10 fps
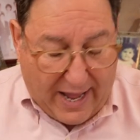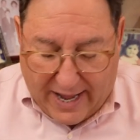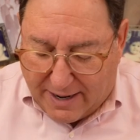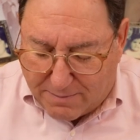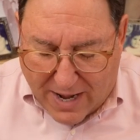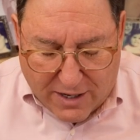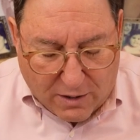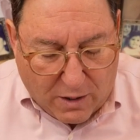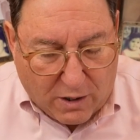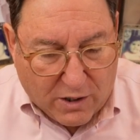And Michael
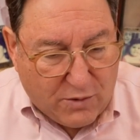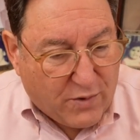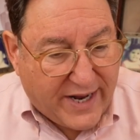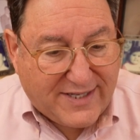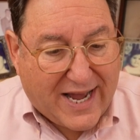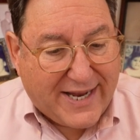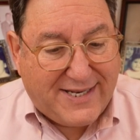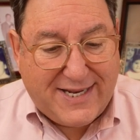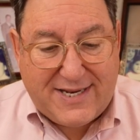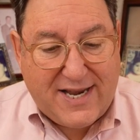Oren writes, I
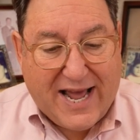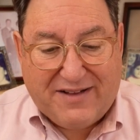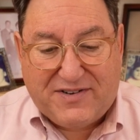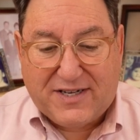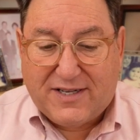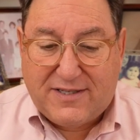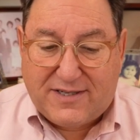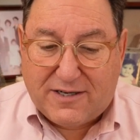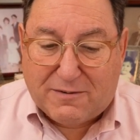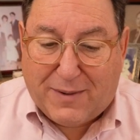didn't have to
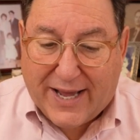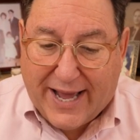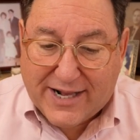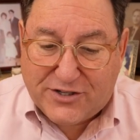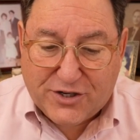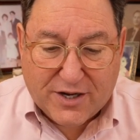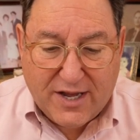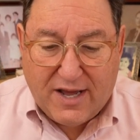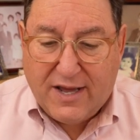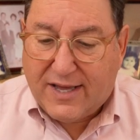consider my answer.
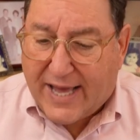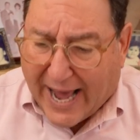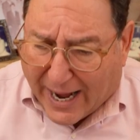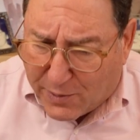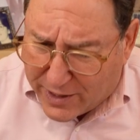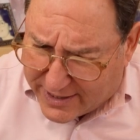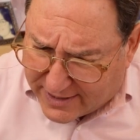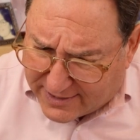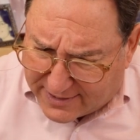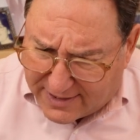
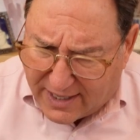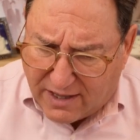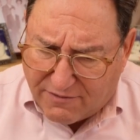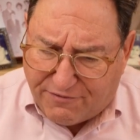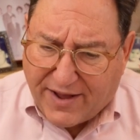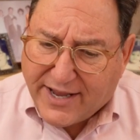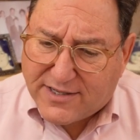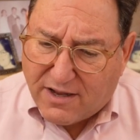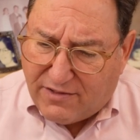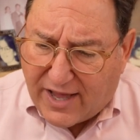Cowardice in the face
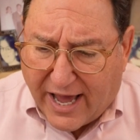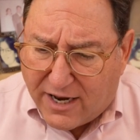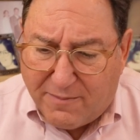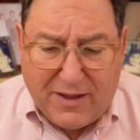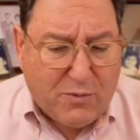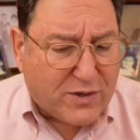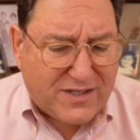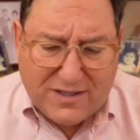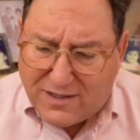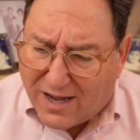of the enemy was
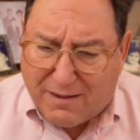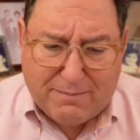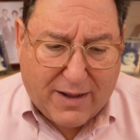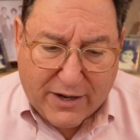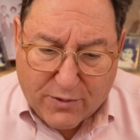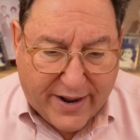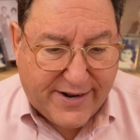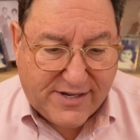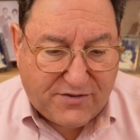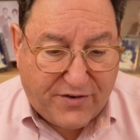not my
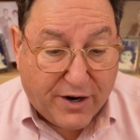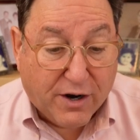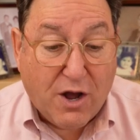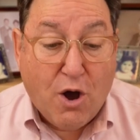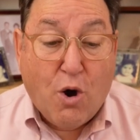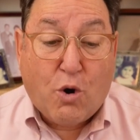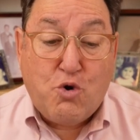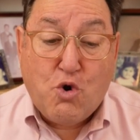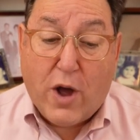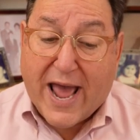greatest fear,
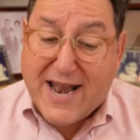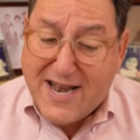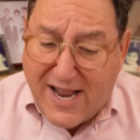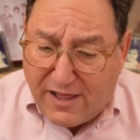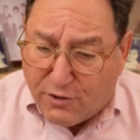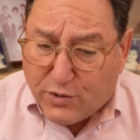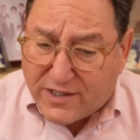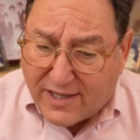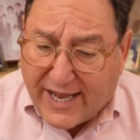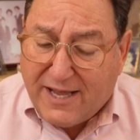and neither was
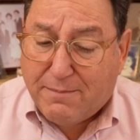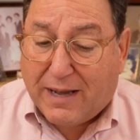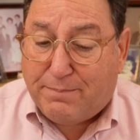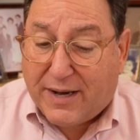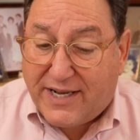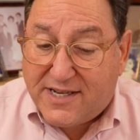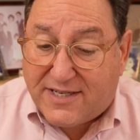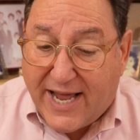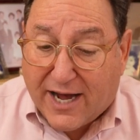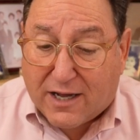letting my buddies
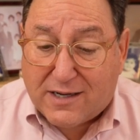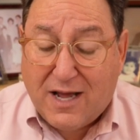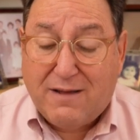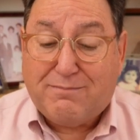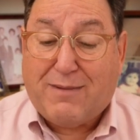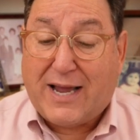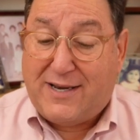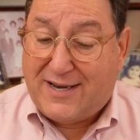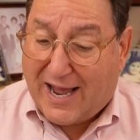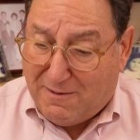down. My
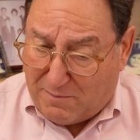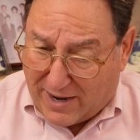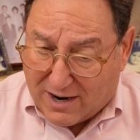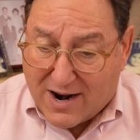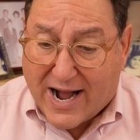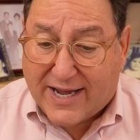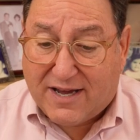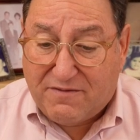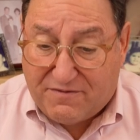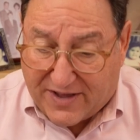nightmare, I
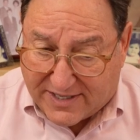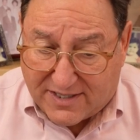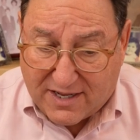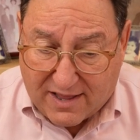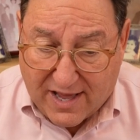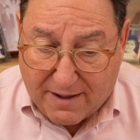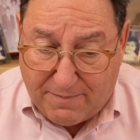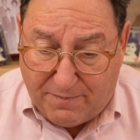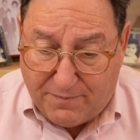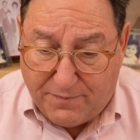confessed to them,